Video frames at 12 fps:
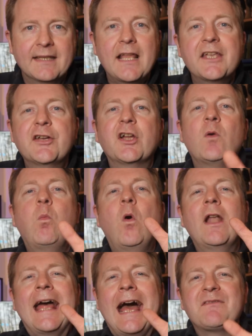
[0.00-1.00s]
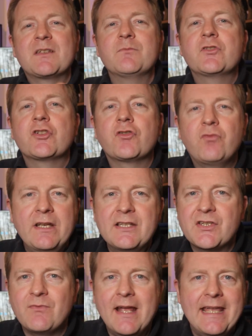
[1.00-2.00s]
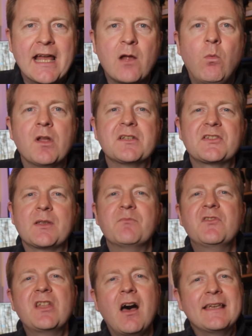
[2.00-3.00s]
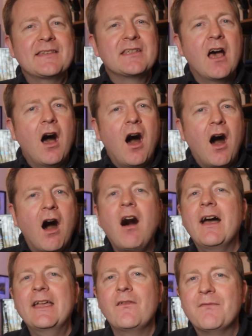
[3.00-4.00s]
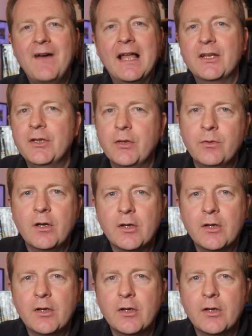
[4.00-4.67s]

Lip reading: Now you're going to want to have some treats ready, and I want some nice high value